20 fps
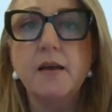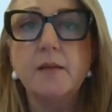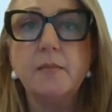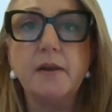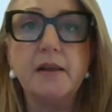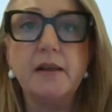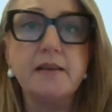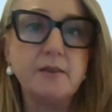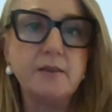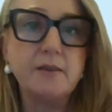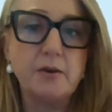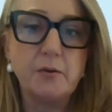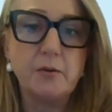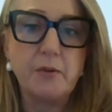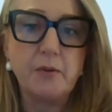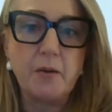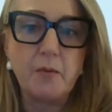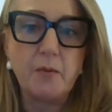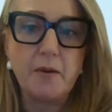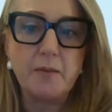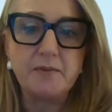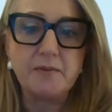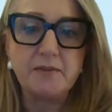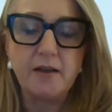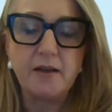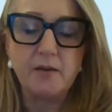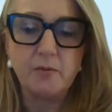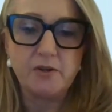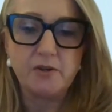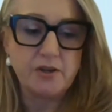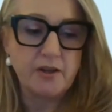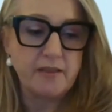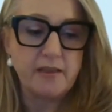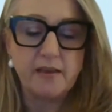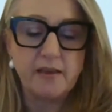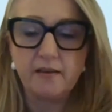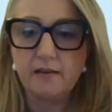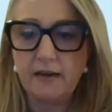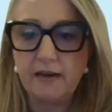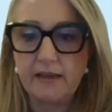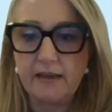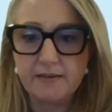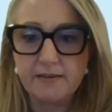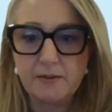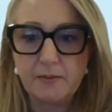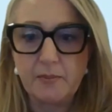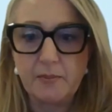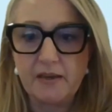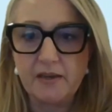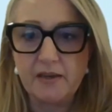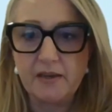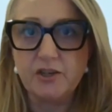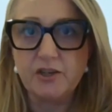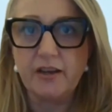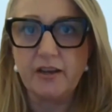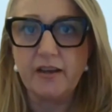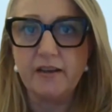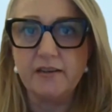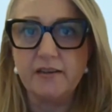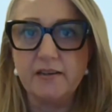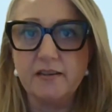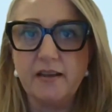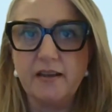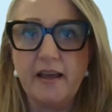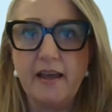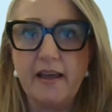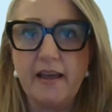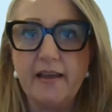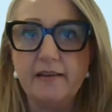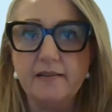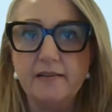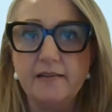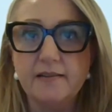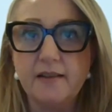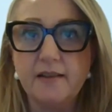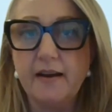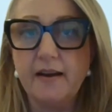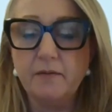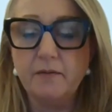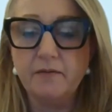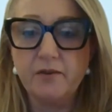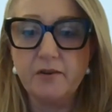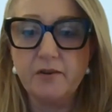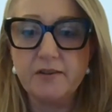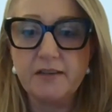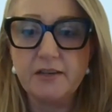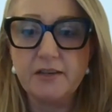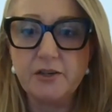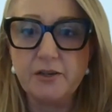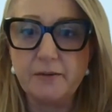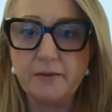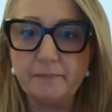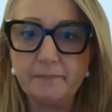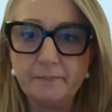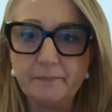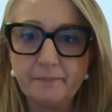please go to our website, which I think links are being shared, and sign up for a session.